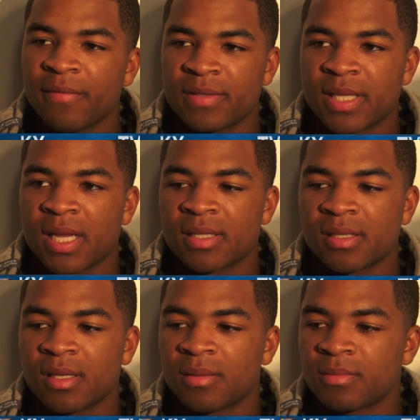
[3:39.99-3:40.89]

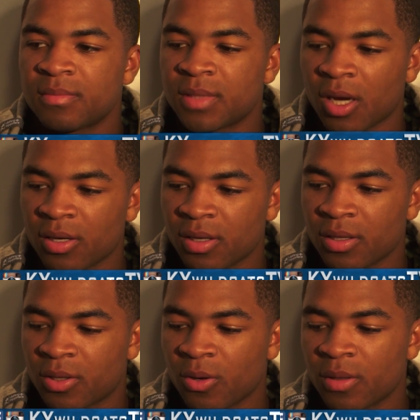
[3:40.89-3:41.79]
emphasizes um, talking on
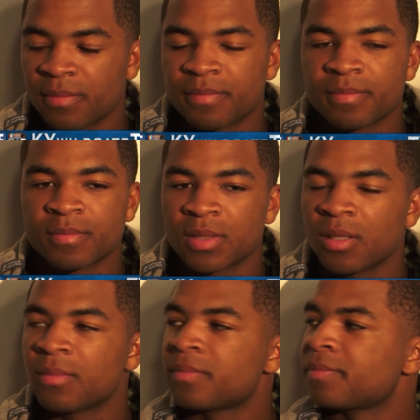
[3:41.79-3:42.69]
the court. So.